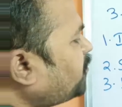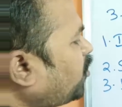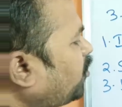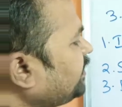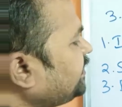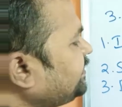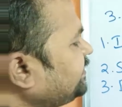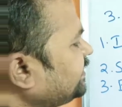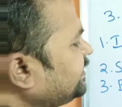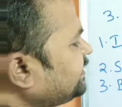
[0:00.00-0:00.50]

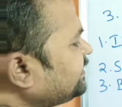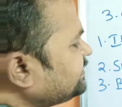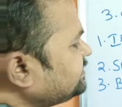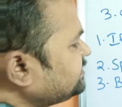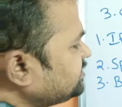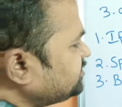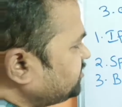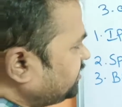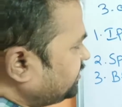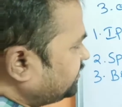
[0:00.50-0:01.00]
pointer
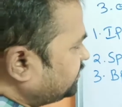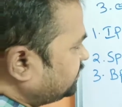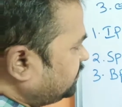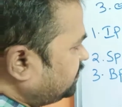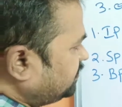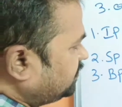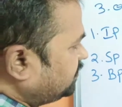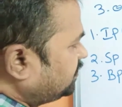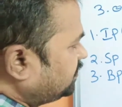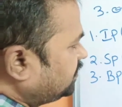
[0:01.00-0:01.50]
register.
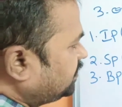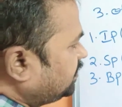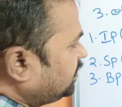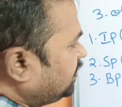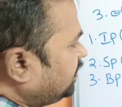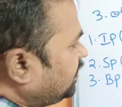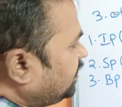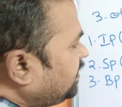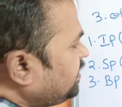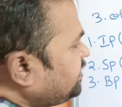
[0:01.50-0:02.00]

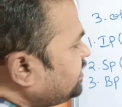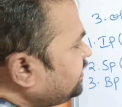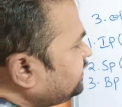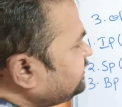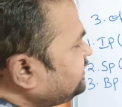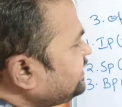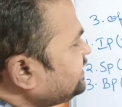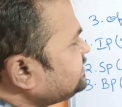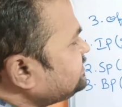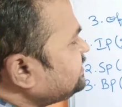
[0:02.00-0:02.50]
Here
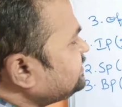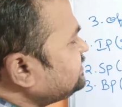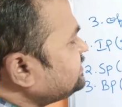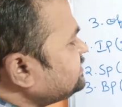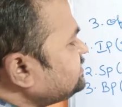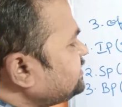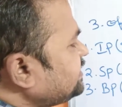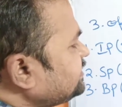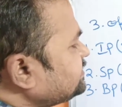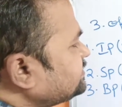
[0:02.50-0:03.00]
these
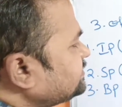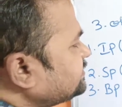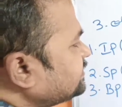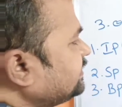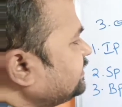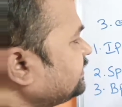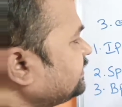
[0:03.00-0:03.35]
registers,